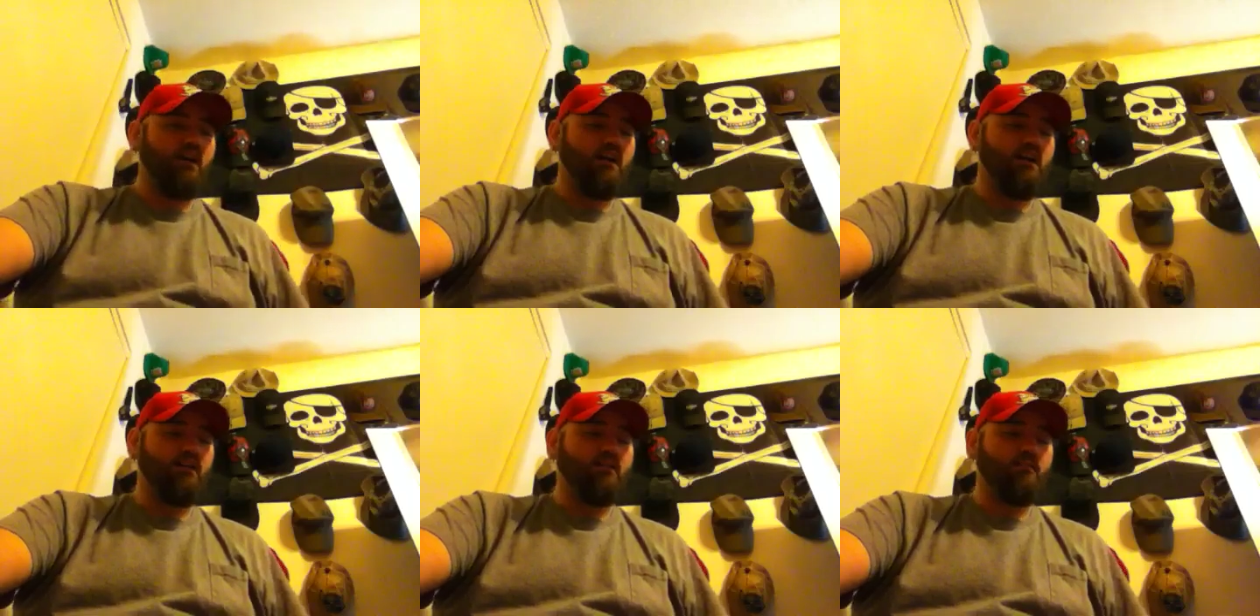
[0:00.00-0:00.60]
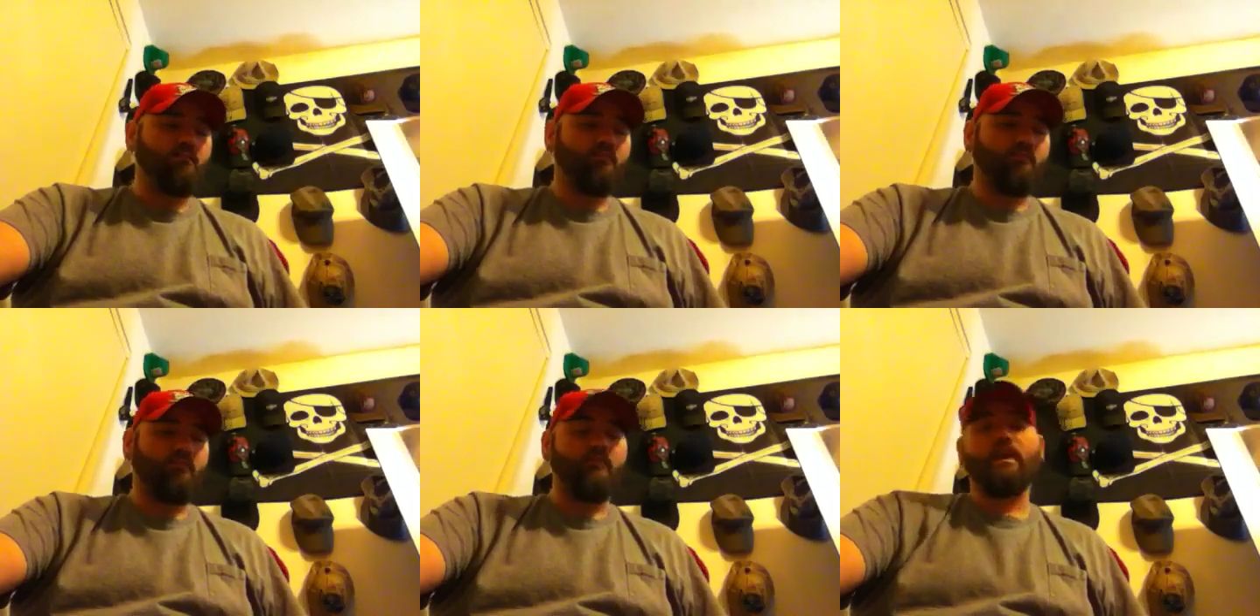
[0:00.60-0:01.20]
And
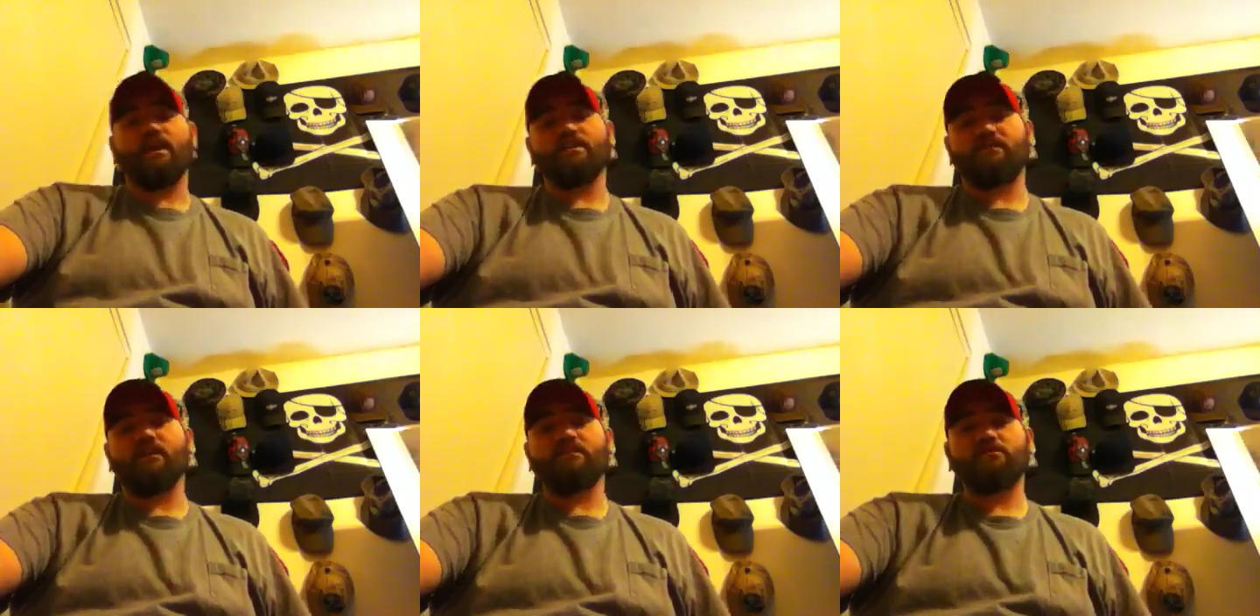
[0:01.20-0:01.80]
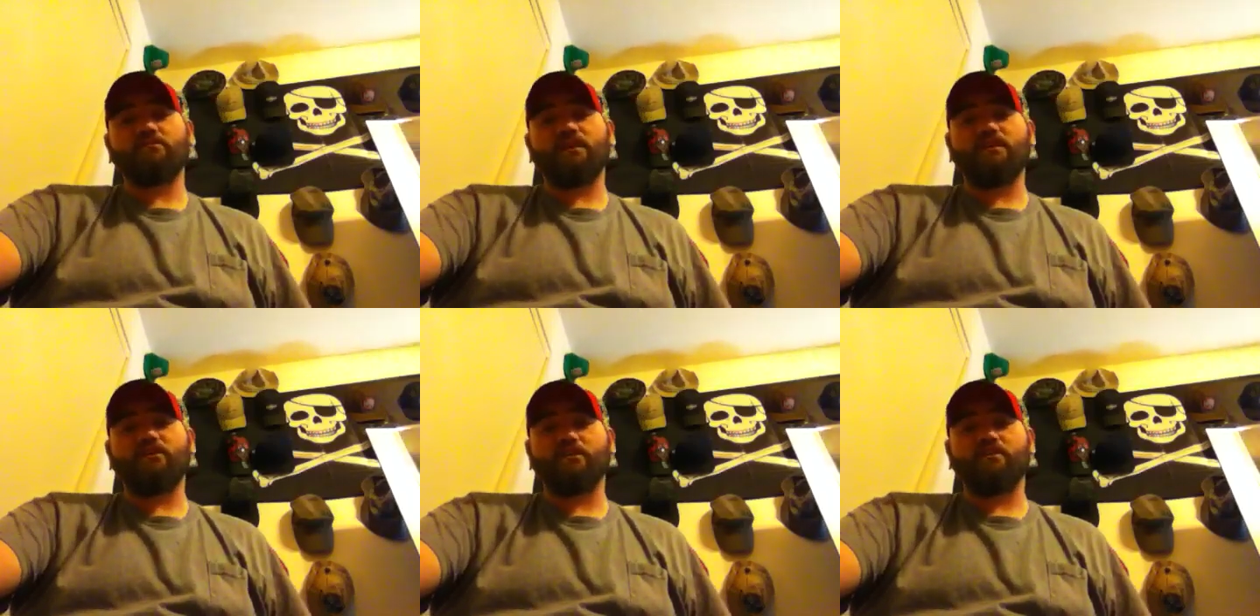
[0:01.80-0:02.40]
as fun as it would be
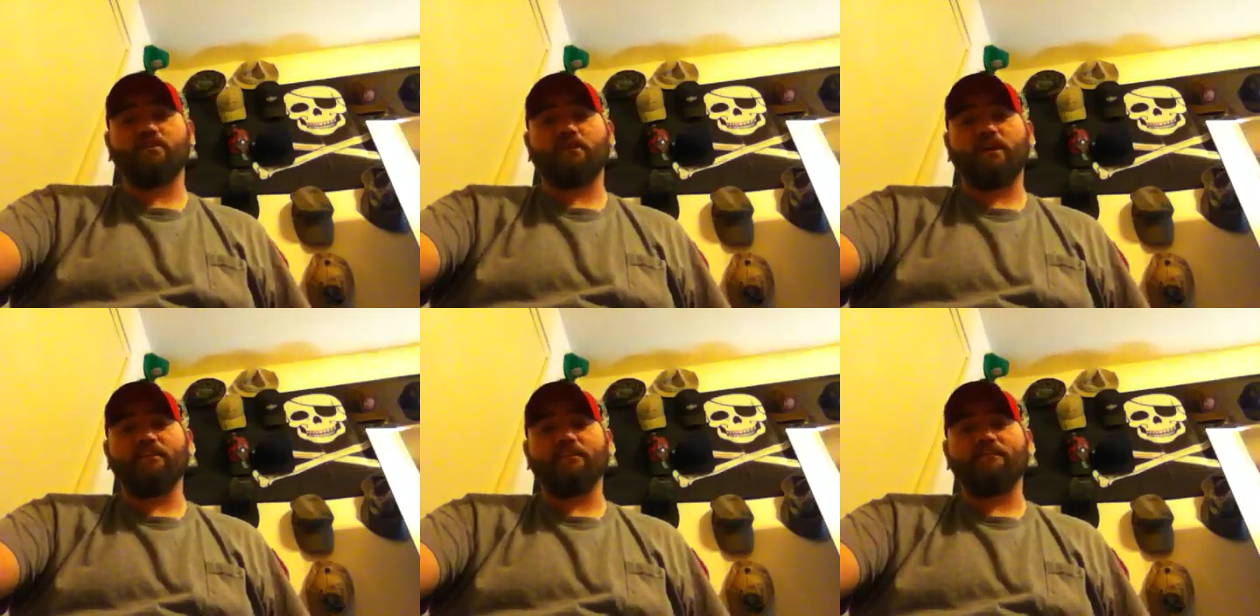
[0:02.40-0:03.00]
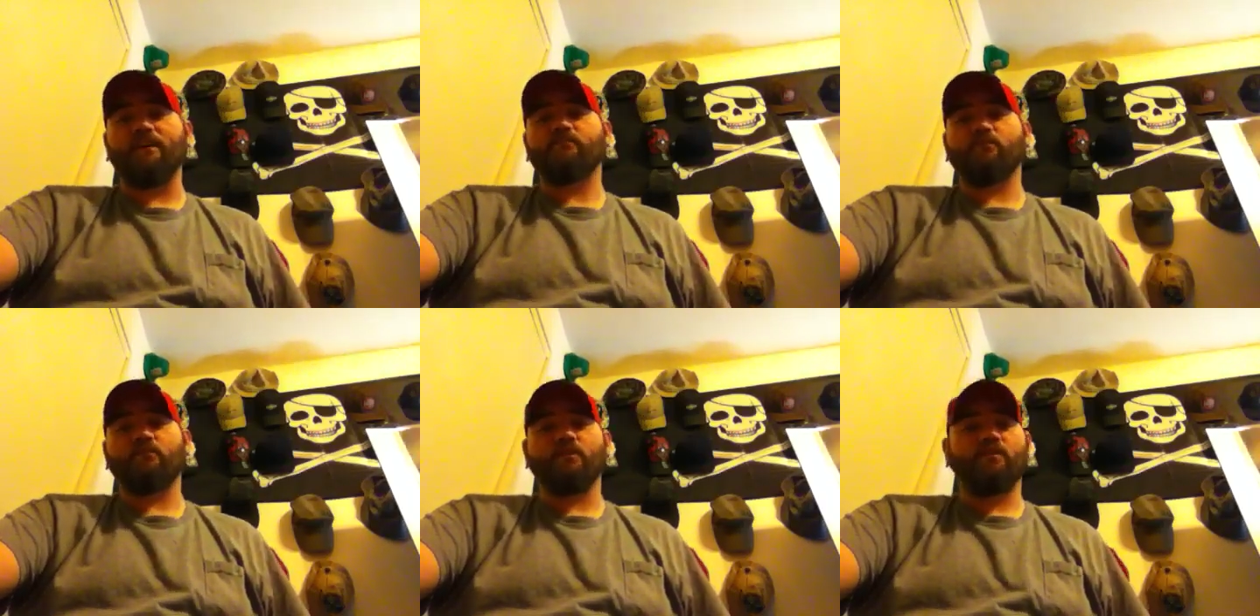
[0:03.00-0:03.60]
to shoot somebody in the face
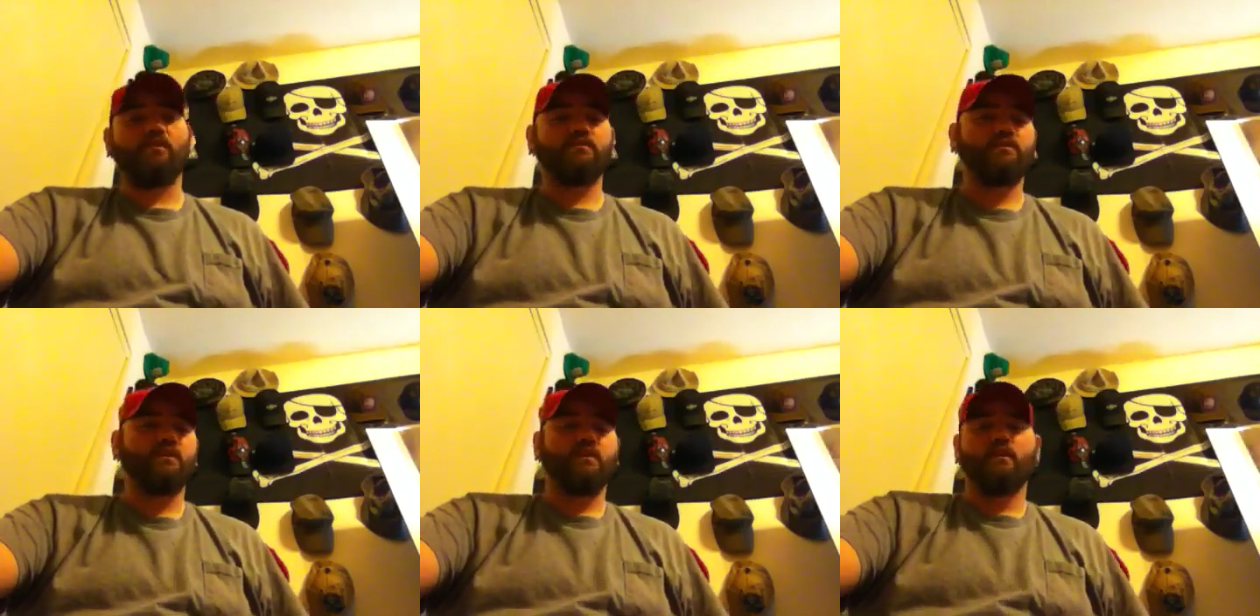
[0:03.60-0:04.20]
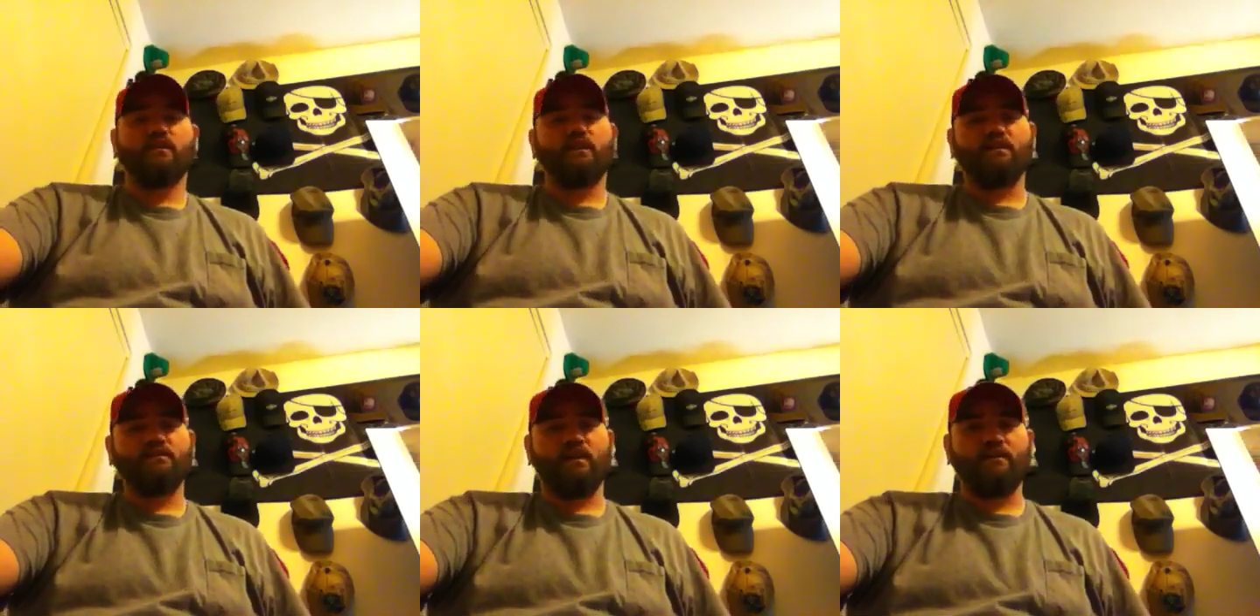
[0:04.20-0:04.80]
with one of those,
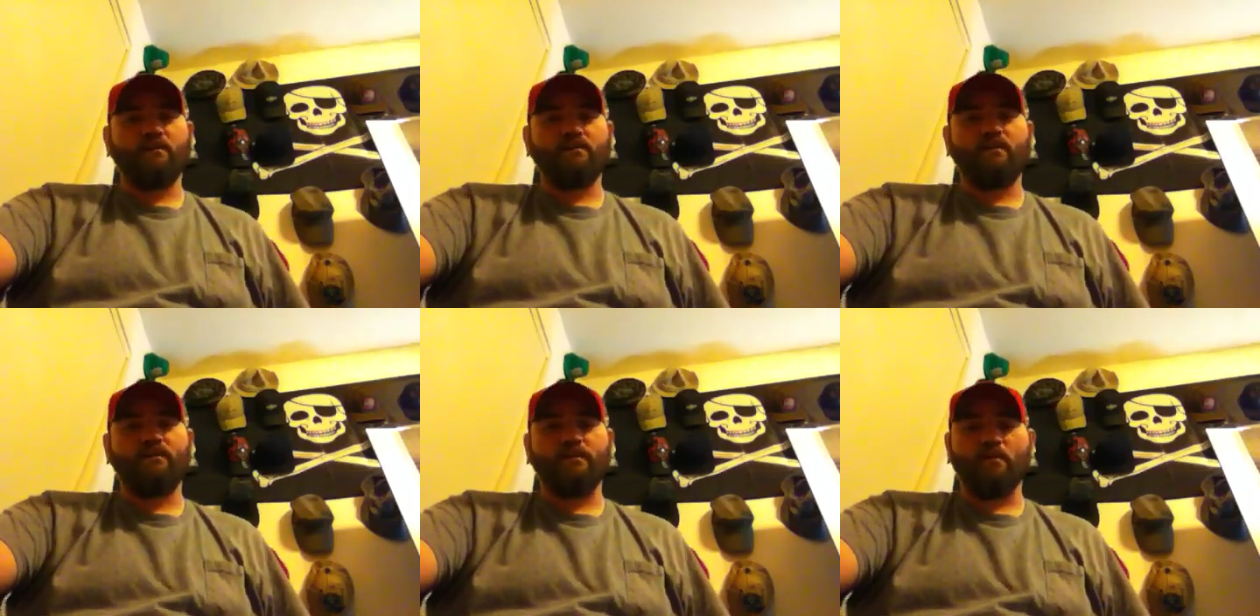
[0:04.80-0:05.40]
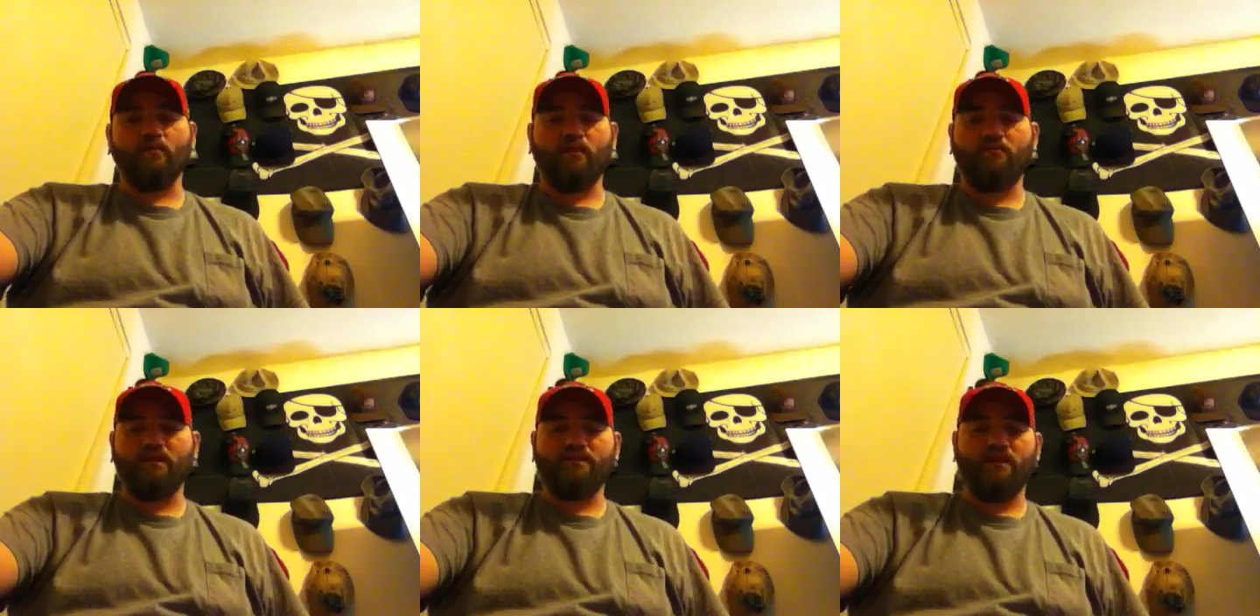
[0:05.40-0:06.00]
it's not going to do anything but really
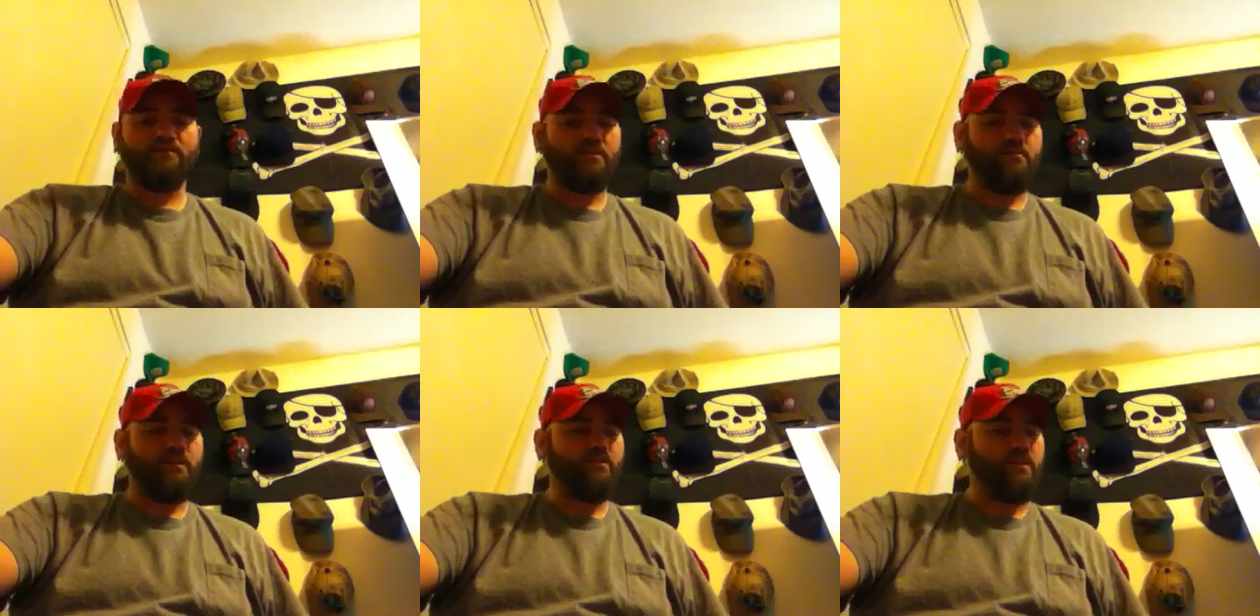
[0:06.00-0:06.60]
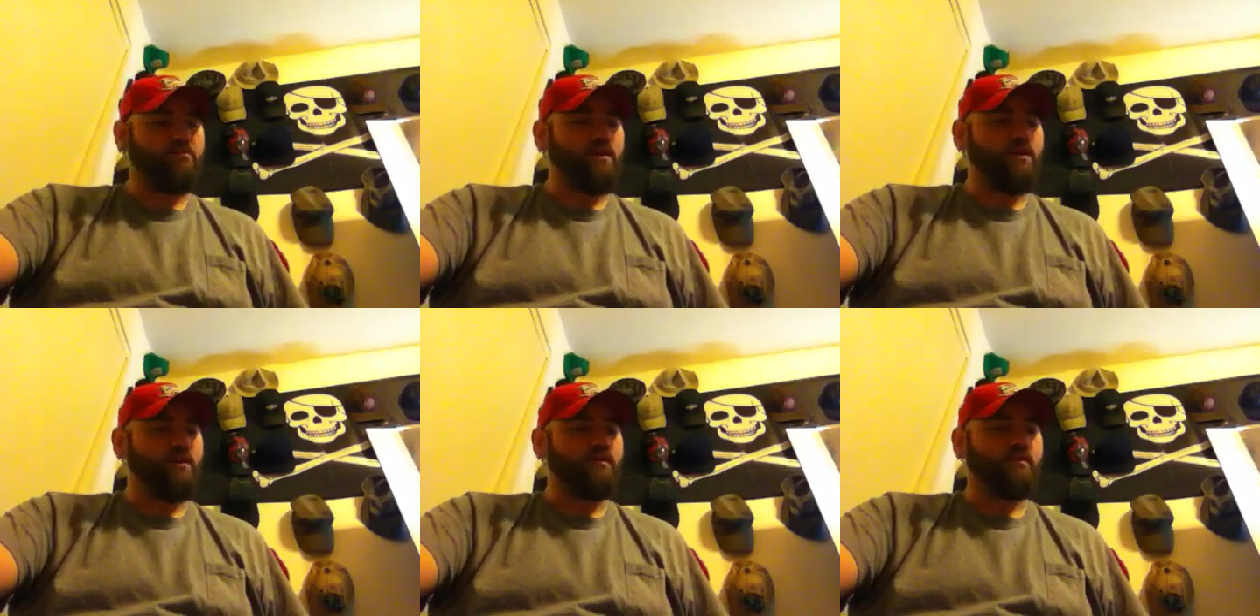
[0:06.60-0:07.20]
piss off somebody trying to
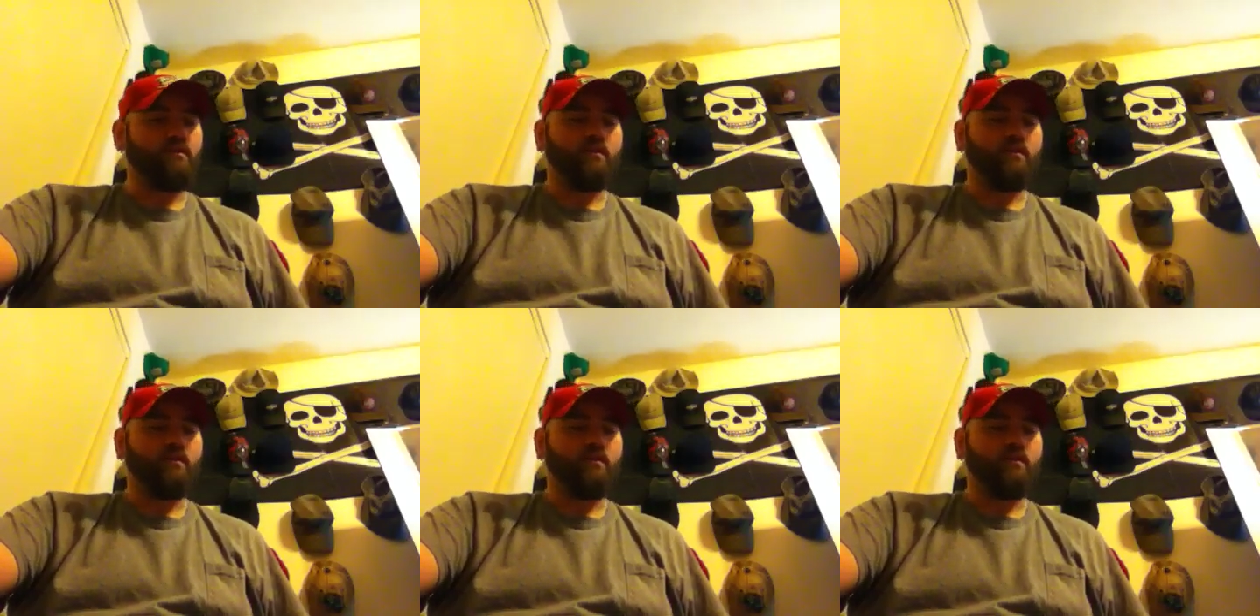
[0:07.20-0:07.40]
break in.